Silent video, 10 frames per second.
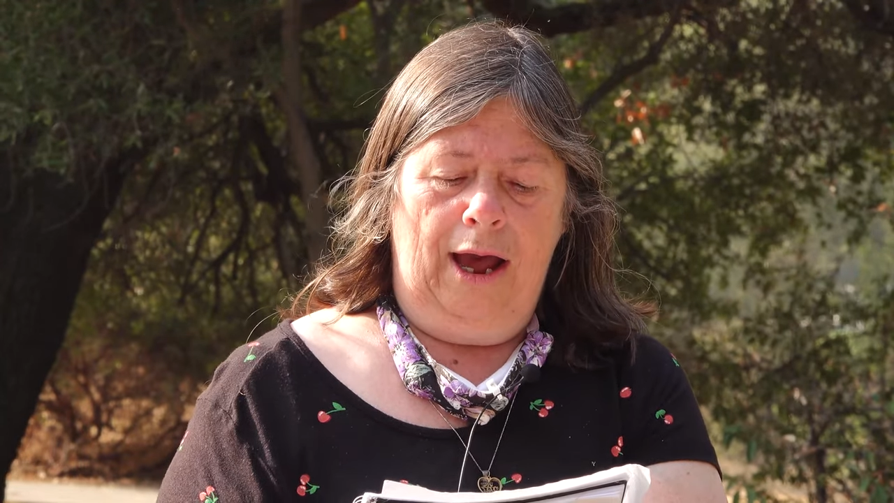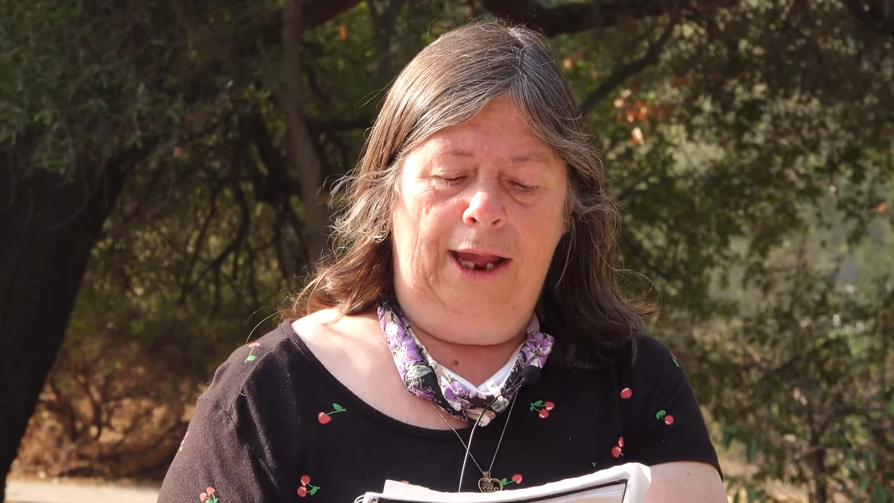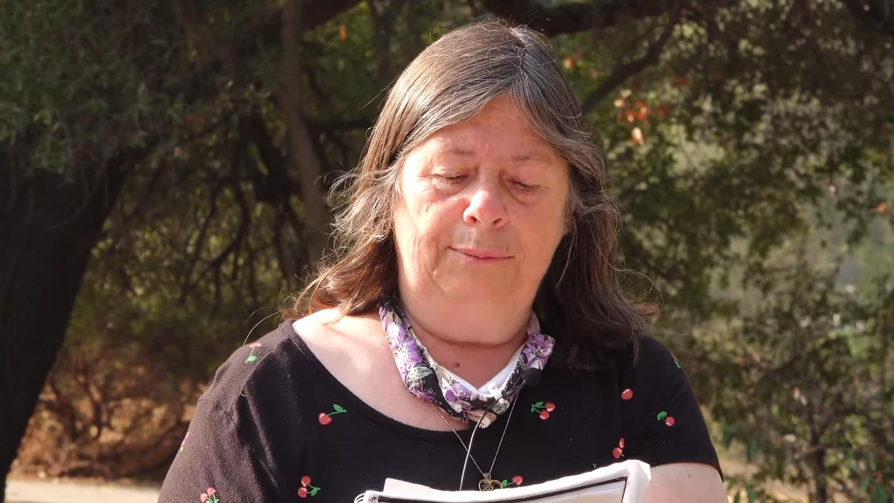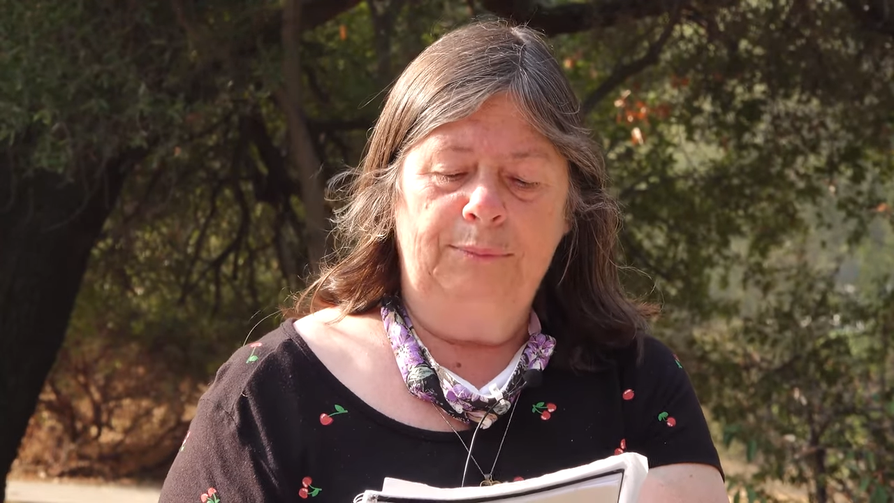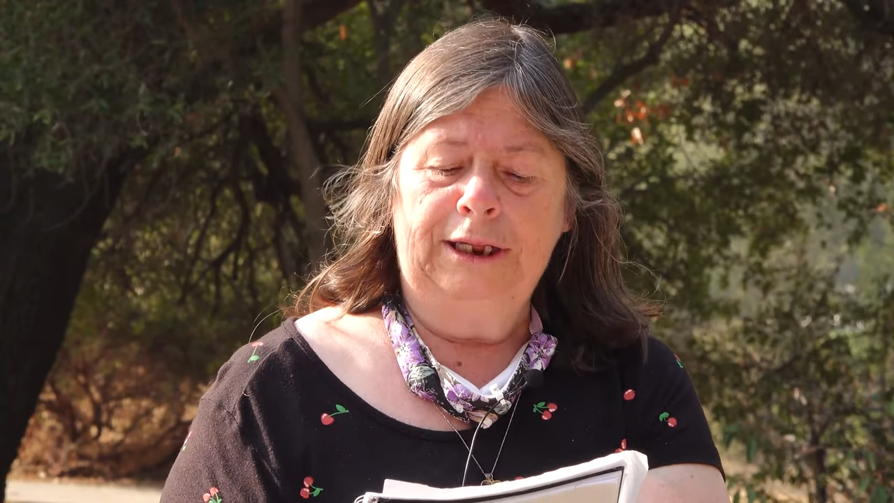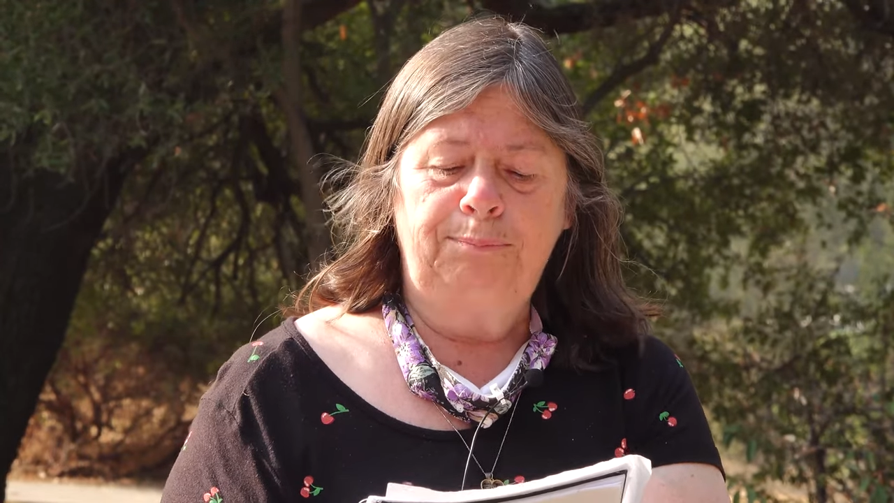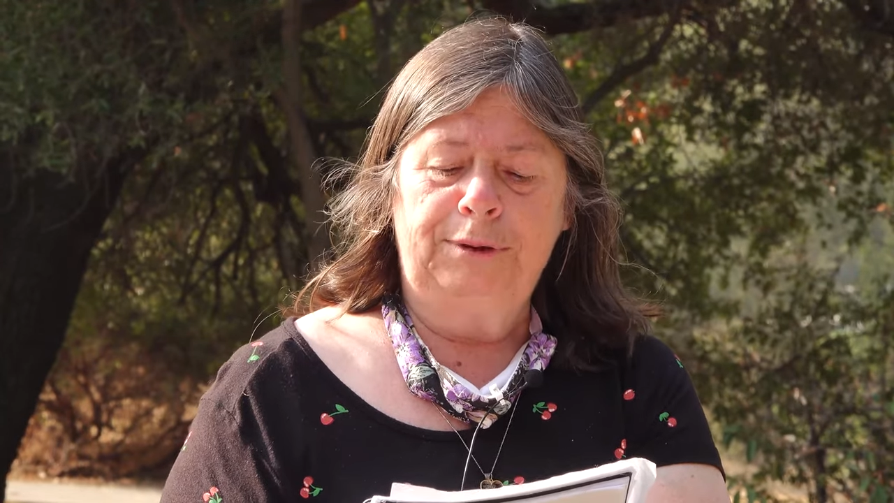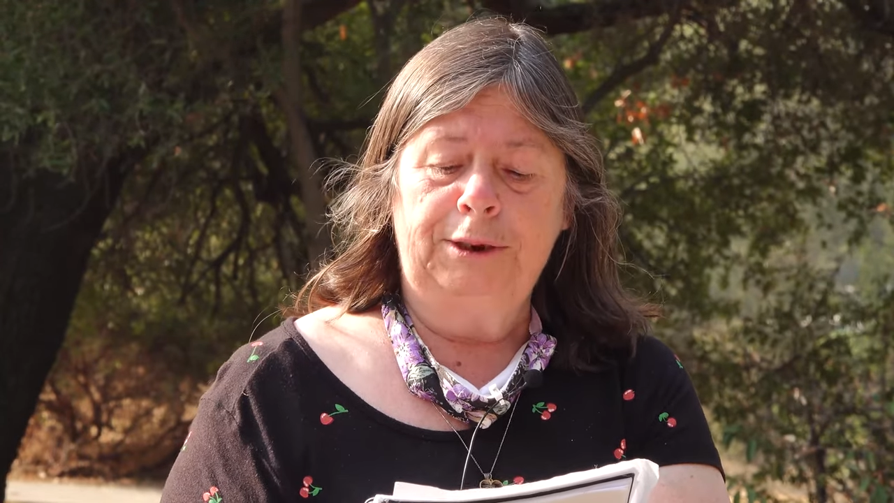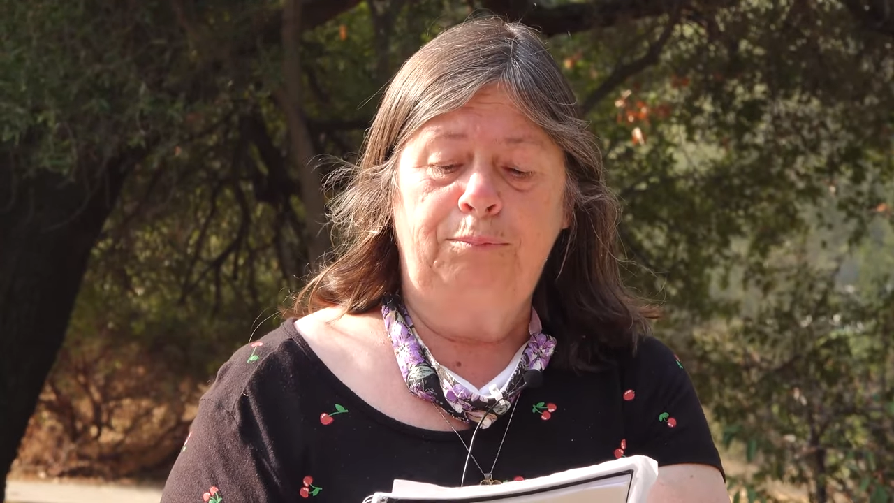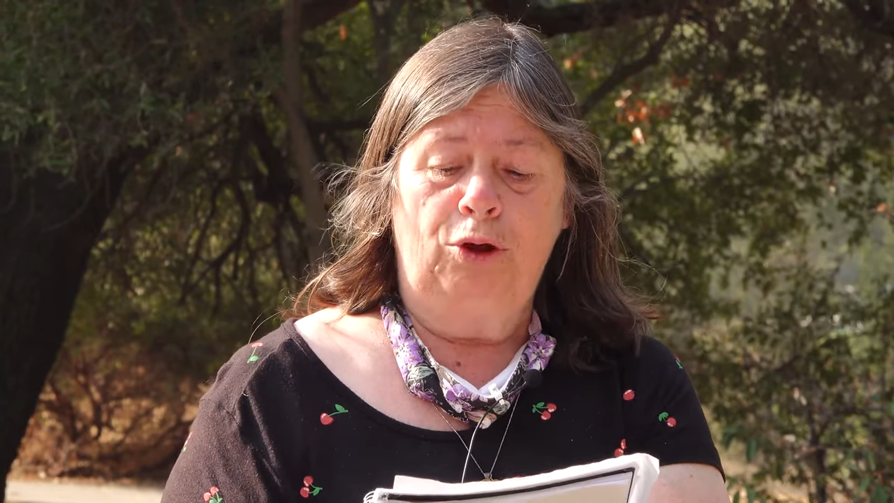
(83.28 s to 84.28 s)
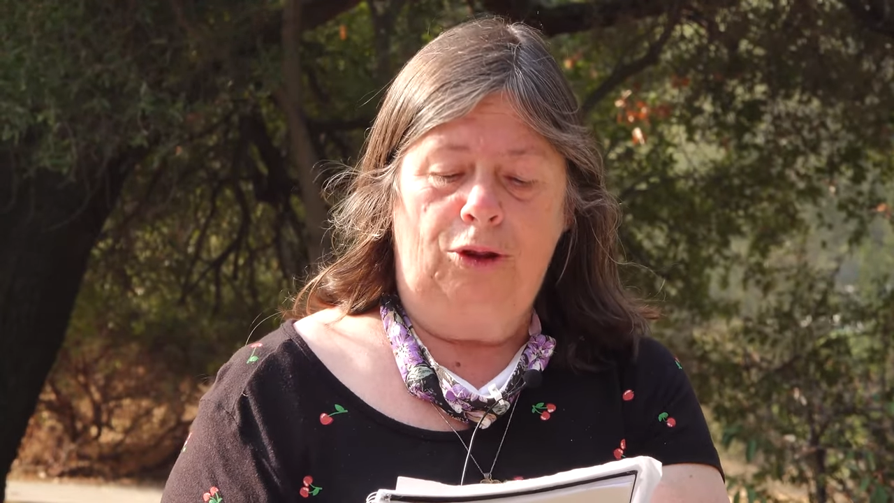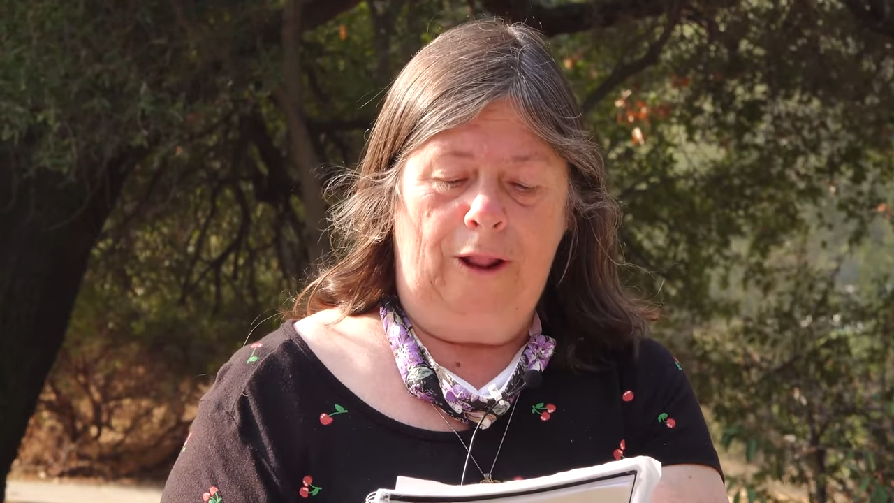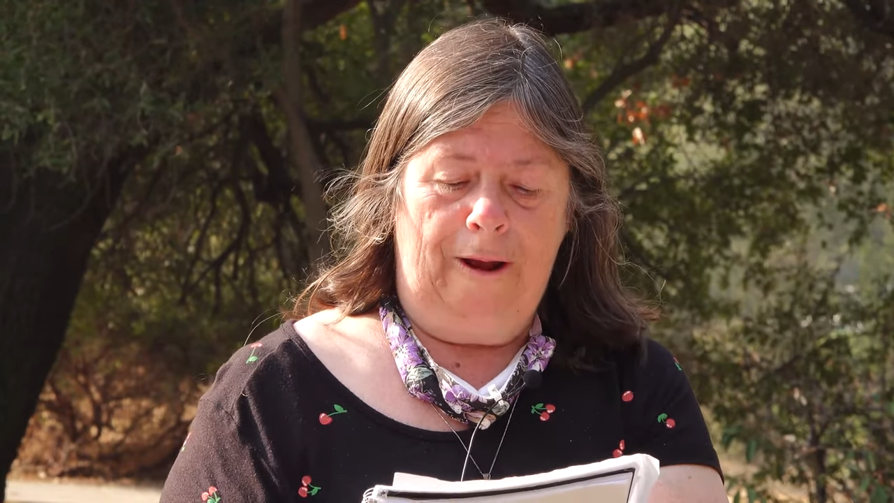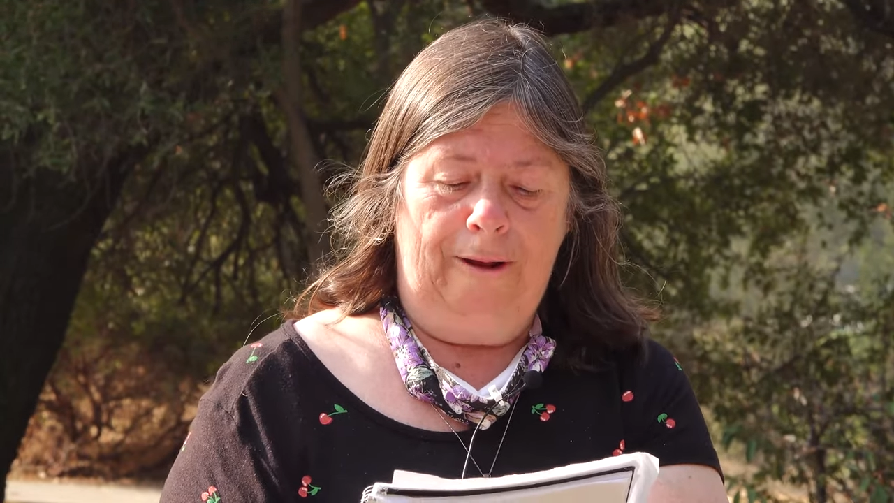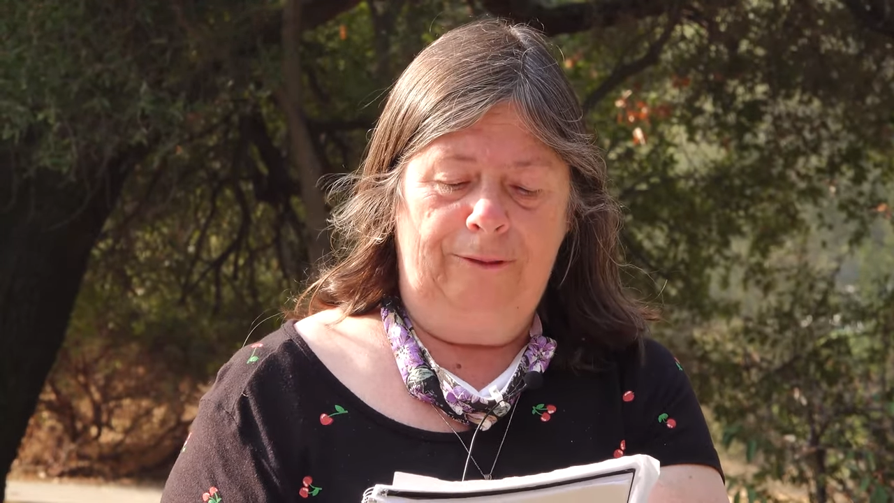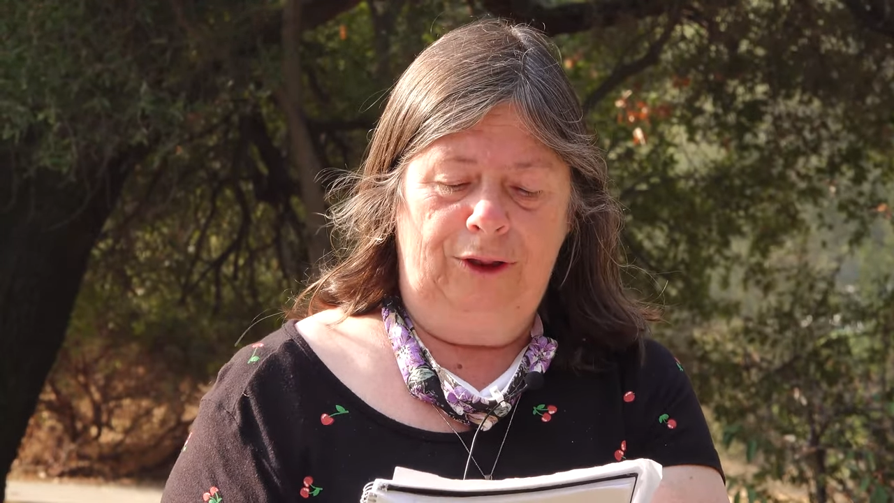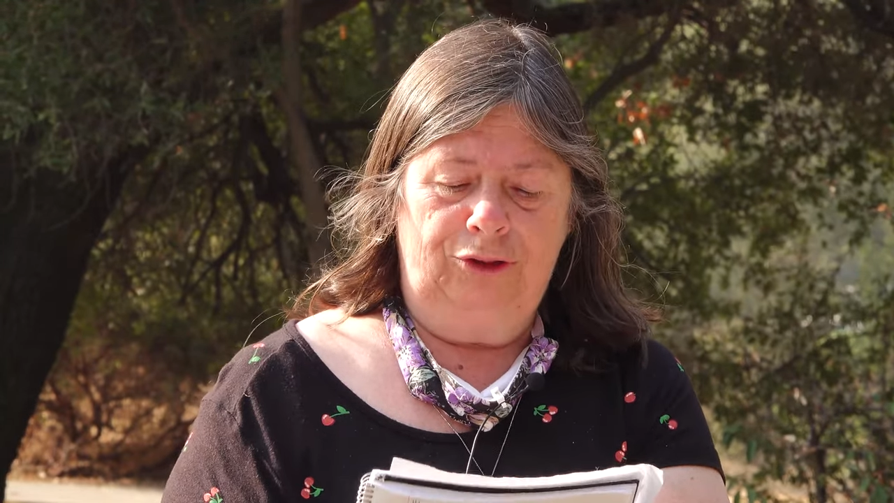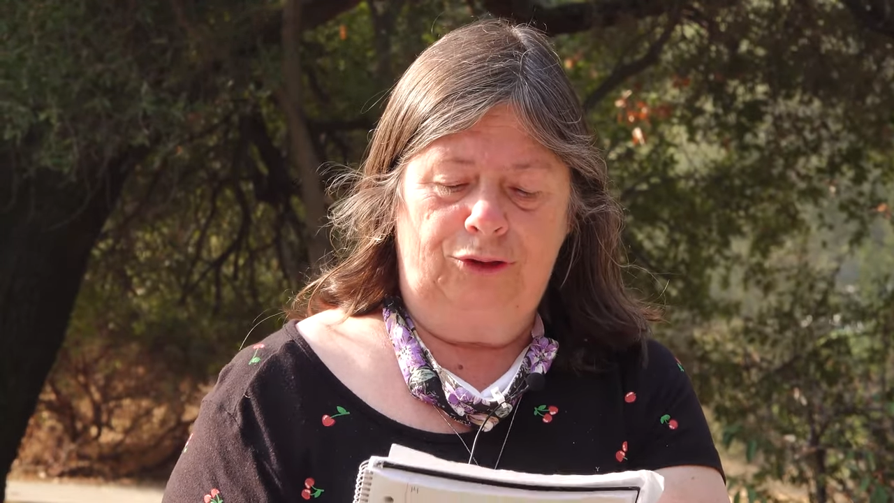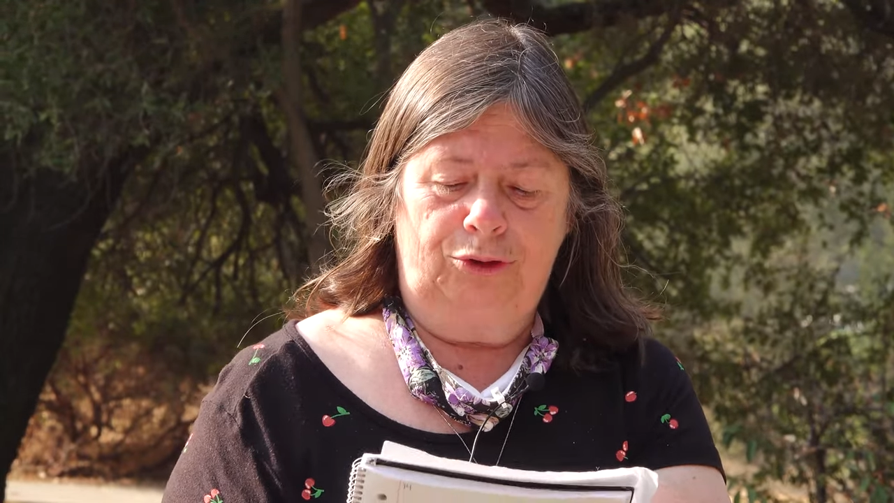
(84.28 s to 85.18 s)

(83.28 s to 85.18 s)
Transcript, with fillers: I meet people on the